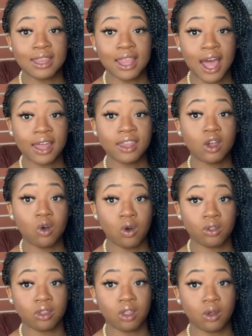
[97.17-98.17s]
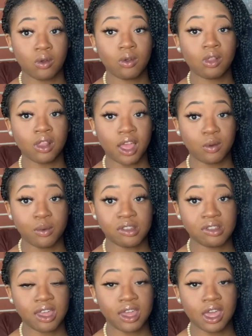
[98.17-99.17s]
dotted quarter note like we
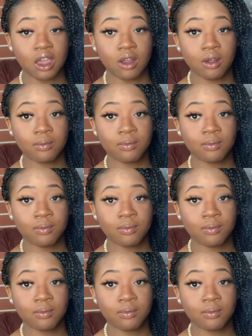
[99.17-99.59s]
see here.